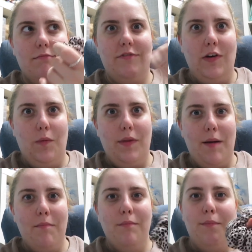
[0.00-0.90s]
film
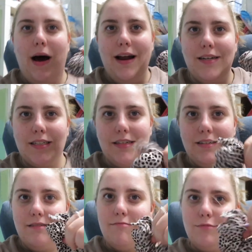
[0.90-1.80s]
them, but
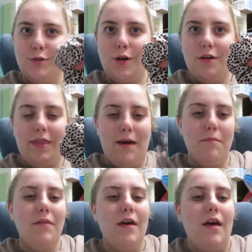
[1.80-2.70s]
sewn
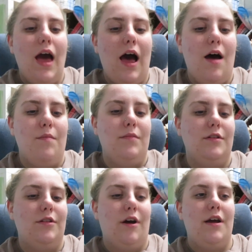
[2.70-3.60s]
them.
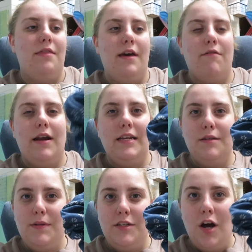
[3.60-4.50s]
So they're ready
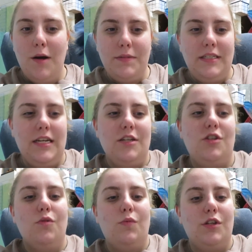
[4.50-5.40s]
to be top
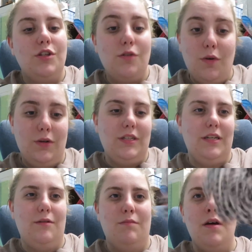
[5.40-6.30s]
stitched, which is
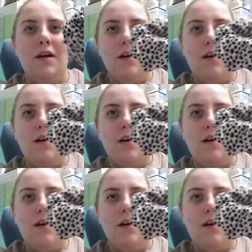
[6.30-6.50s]
awesome.